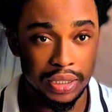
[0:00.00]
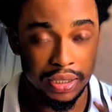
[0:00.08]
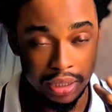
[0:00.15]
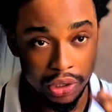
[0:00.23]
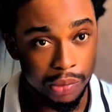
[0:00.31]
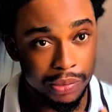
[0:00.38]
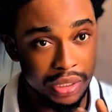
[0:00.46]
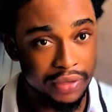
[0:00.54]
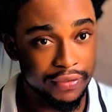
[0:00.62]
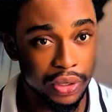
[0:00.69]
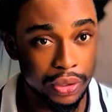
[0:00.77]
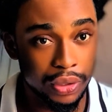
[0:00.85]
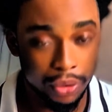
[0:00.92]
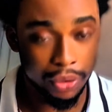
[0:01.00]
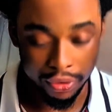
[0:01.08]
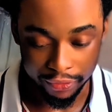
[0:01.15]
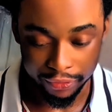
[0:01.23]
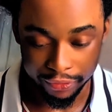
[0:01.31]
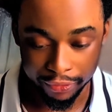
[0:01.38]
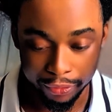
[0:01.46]
the complete video
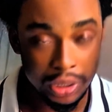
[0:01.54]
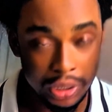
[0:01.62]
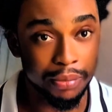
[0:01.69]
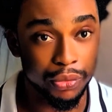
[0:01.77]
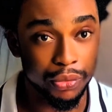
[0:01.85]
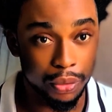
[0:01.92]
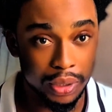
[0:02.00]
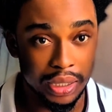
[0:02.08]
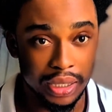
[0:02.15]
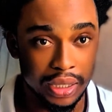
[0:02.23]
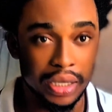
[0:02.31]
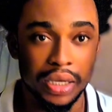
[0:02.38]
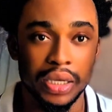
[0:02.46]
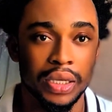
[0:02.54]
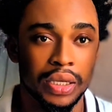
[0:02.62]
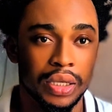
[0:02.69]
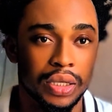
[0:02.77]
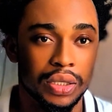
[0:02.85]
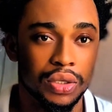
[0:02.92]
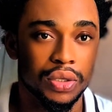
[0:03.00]
of what I'm doing here,
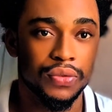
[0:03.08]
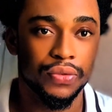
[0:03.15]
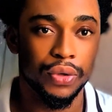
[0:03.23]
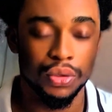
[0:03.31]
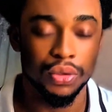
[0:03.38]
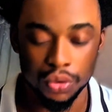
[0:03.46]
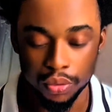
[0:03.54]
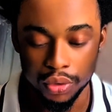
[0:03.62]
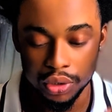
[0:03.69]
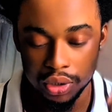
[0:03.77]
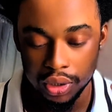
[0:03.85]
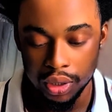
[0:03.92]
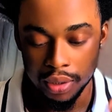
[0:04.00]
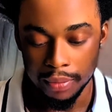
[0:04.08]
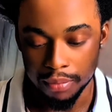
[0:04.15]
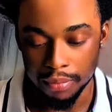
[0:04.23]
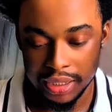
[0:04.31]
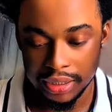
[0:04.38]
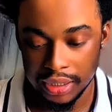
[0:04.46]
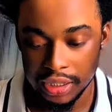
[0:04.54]
it's just for you to
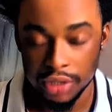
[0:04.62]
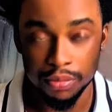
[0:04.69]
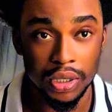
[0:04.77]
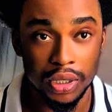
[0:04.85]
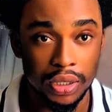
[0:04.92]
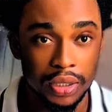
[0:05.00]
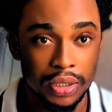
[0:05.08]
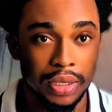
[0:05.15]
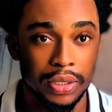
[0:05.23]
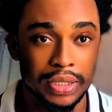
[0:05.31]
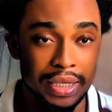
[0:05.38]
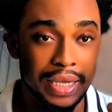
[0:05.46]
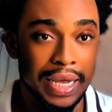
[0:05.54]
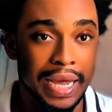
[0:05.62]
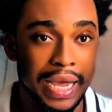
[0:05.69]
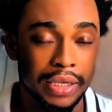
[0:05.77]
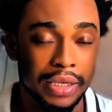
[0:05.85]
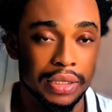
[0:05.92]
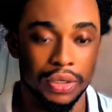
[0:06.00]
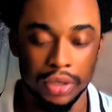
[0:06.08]
message me, say
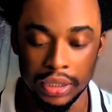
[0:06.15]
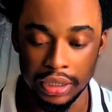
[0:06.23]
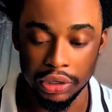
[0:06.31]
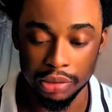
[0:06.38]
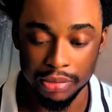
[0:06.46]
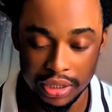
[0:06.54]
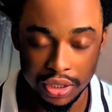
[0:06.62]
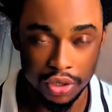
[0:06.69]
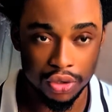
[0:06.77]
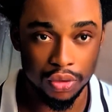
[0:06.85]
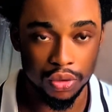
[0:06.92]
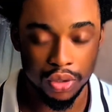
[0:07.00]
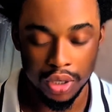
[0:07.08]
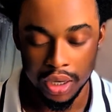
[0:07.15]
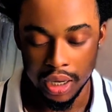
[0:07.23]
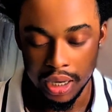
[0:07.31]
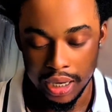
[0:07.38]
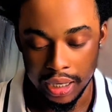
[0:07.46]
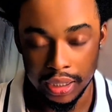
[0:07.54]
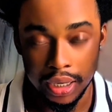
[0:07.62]
hi in the comment section,
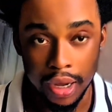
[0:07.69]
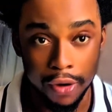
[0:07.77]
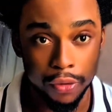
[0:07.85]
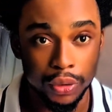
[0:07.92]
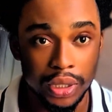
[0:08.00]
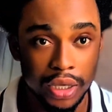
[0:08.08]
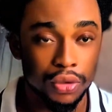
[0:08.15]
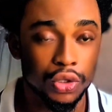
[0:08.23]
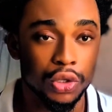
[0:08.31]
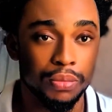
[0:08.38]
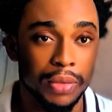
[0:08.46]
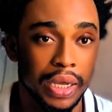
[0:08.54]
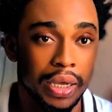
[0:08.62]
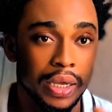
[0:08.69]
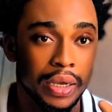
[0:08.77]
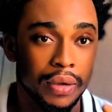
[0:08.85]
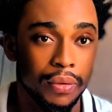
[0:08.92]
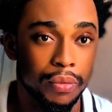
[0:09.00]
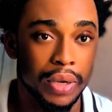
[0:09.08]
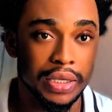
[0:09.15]
and I will take you to my
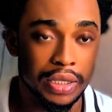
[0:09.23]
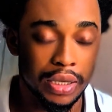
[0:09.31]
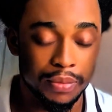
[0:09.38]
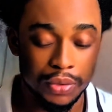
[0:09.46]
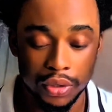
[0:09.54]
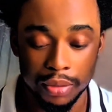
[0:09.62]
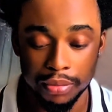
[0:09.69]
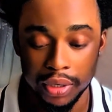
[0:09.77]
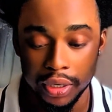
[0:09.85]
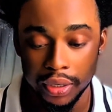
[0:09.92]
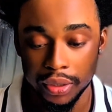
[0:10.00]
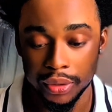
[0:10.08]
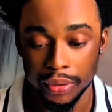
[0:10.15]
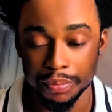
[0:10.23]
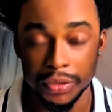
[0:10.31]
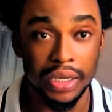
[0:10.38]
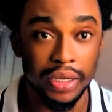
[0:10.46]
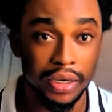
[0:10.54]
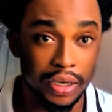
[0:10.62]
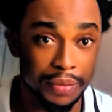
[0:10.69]
my
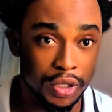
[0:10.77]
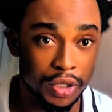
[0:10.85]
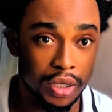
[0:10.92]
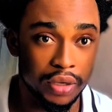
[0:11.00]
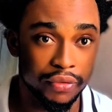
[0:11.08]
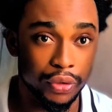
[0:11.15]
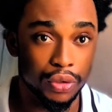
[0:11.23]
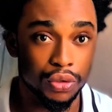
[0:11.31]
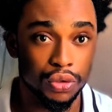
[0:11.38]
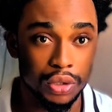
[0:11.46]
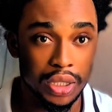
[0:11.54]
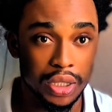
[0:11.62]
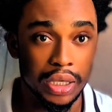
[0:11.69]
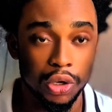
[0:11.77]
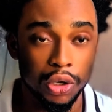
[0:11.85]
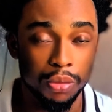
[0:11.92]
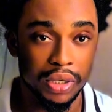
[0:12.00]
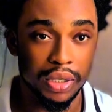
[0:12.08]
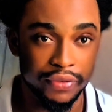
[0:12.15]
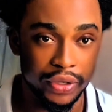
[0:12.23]
Telegram channel for you to see the
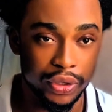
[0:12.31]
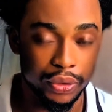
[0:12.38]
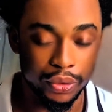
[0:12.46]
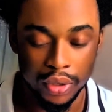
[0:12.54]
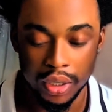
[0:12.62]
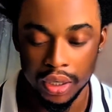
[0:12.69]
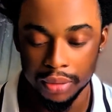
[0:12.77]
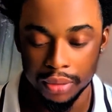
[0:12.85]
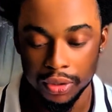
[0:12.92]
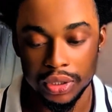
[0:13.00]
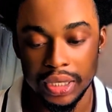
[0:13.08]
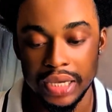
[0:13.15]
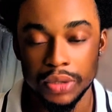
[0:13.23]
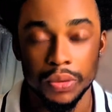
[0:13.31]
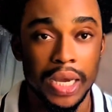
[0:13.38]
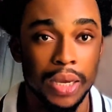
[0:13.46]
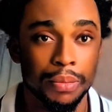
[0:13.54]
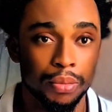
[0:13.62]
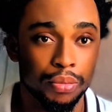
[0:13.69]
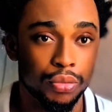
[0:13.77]
complete video, because that's where
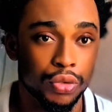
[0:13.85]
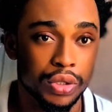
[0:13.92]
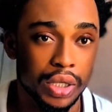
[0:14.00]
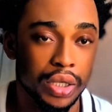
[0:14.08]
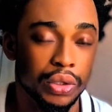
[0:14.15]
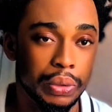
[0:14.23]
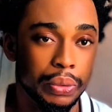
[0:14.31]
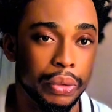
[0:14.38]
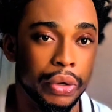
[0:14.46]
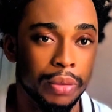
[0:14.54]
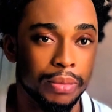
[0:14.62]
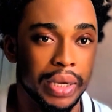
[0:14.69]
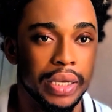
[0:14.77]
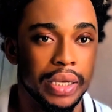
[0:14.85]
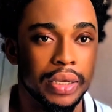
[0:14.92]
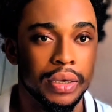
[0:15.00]
I mostly do all my